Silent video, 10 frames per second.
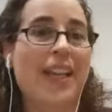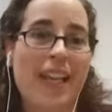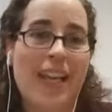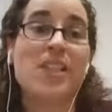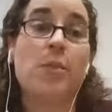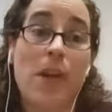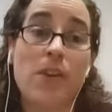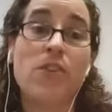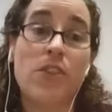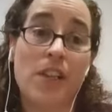it's
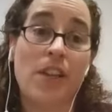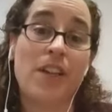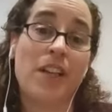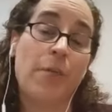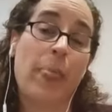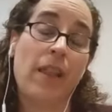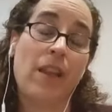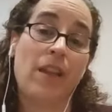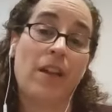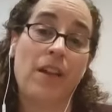supposed to,
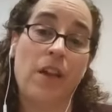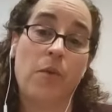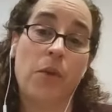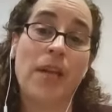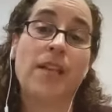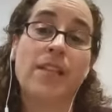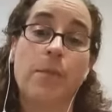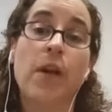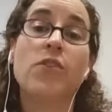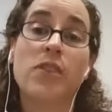it is
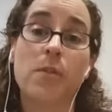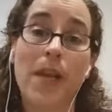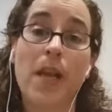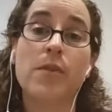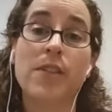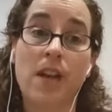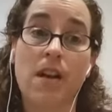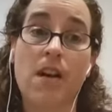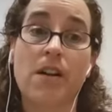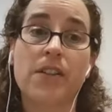supposed to be able to
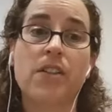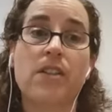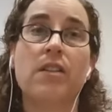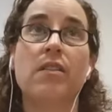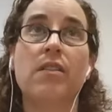last